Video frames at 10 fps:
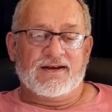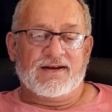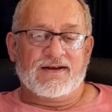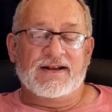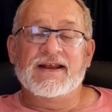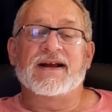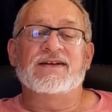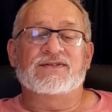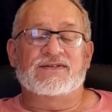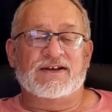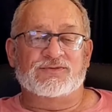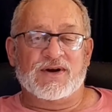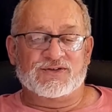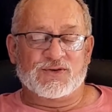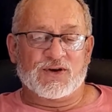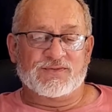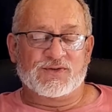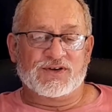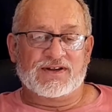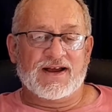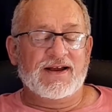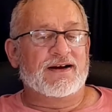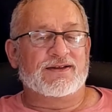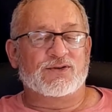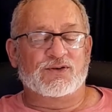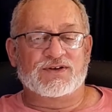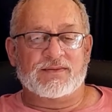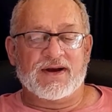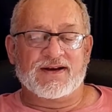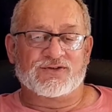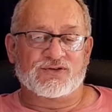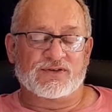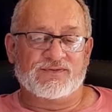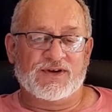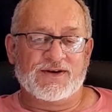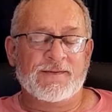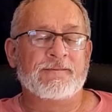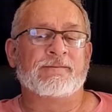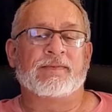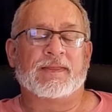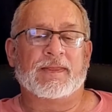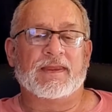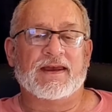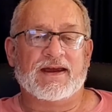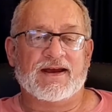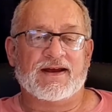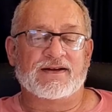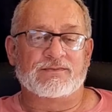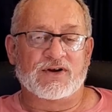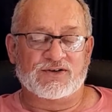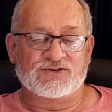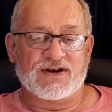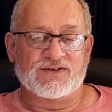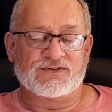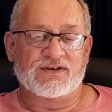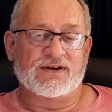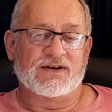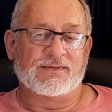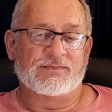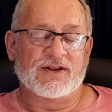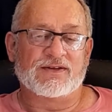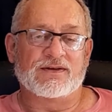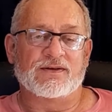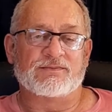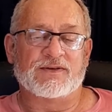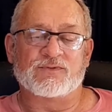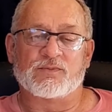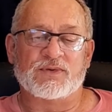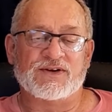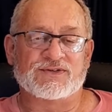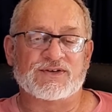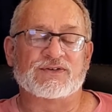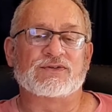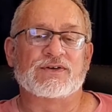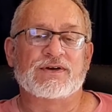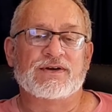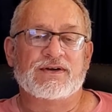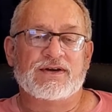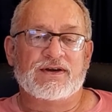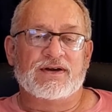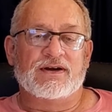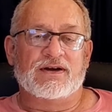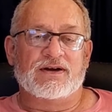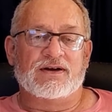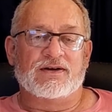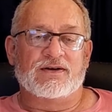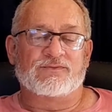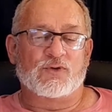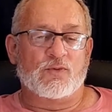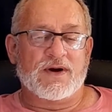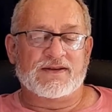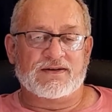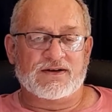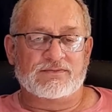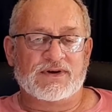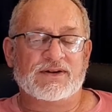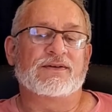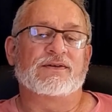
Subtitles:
Anyway, guys, that's my story for today. I thought I'd make a short video, and I'm going to change the bit for pieces format a little bit,